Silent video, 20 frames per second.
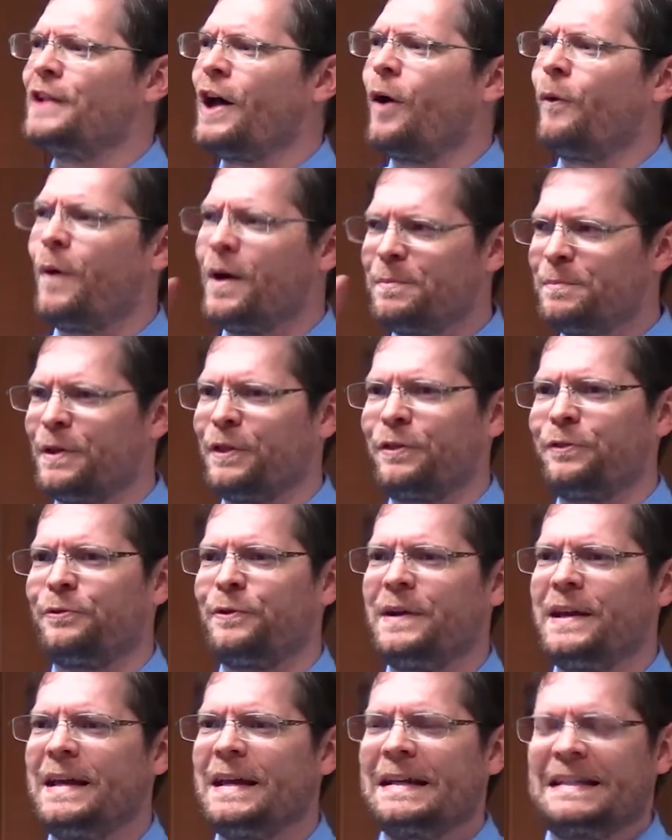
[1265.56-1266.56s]
not 1, but
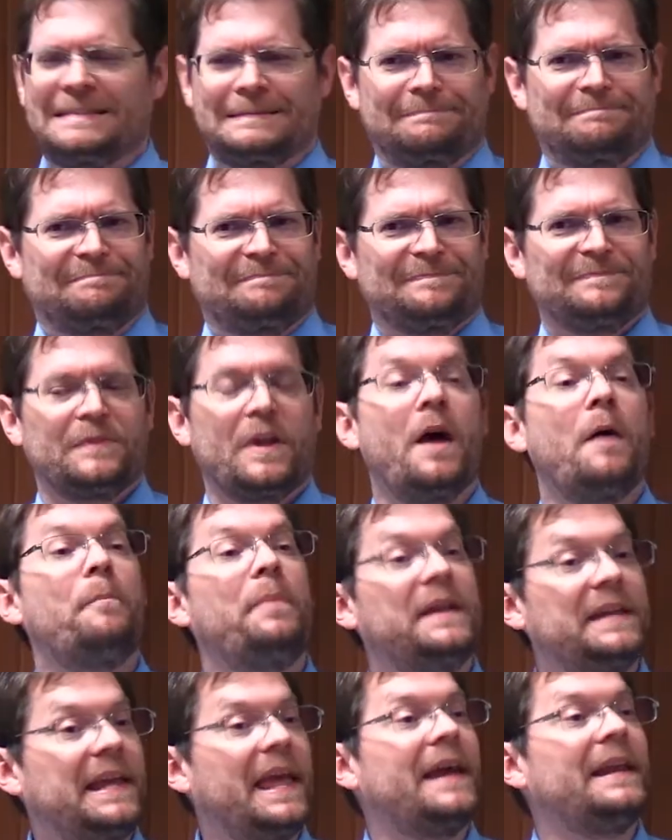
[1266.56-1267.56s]
3.
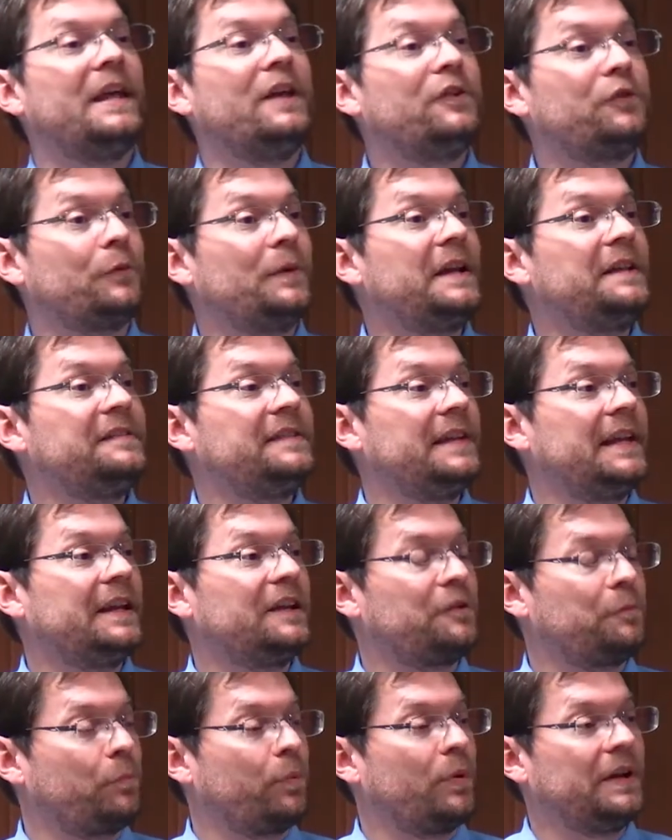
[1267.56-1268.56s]
But again, his reasoning
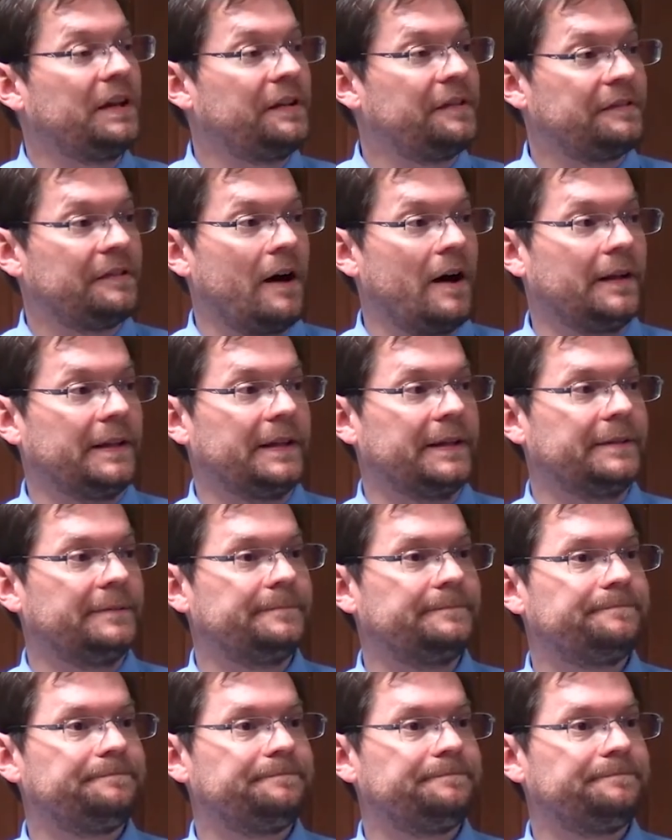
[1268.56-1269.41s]
is pretty solid.